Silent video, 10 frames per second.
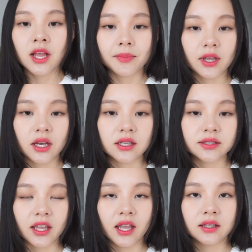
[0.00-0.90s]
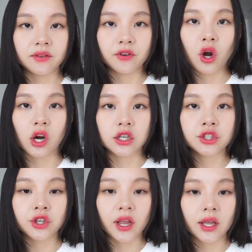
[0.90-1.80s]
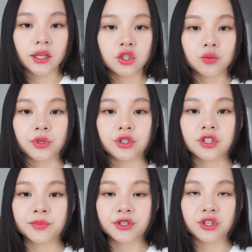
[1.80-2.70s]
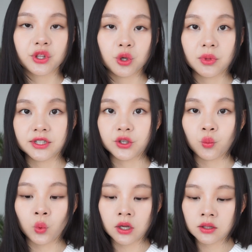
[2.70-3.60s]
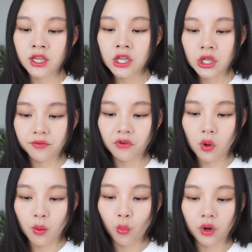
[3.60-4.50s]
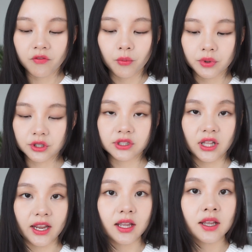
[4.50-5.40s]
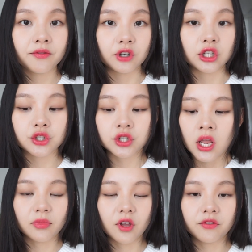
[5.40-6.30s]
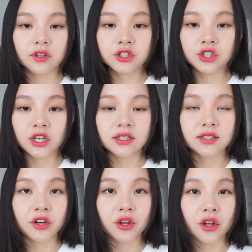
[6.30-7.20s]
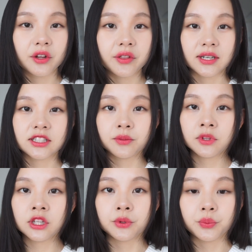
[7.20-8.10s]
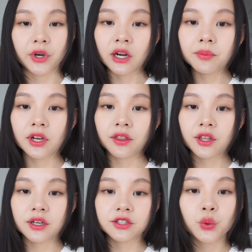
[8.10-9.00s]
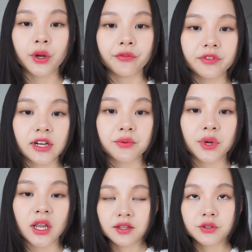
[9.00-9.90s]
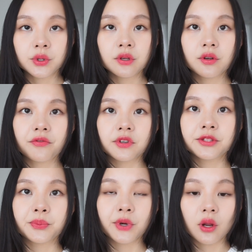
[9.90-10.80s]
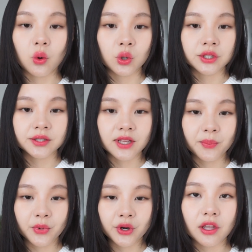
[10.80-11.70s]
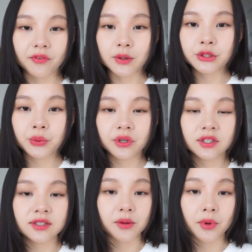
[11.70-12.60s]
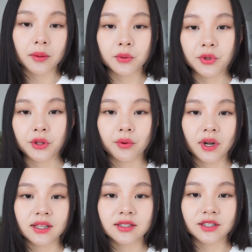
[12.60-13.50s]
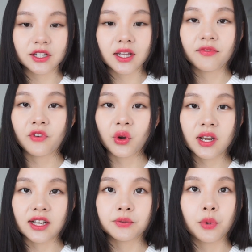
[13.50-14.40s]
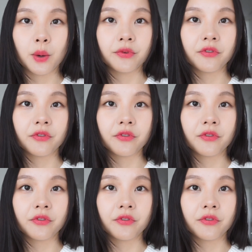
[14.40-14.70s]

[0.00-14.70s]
because it can leave a harsh edge, but just make sure that you blend it well if you want more of a blurred like finish. For this shade, it's not a color that I typically would wear, but I think it is quite flattering. This would look good for spring or summer. If I were to wear this, I'd probably wear the gradient look. Very nice pop of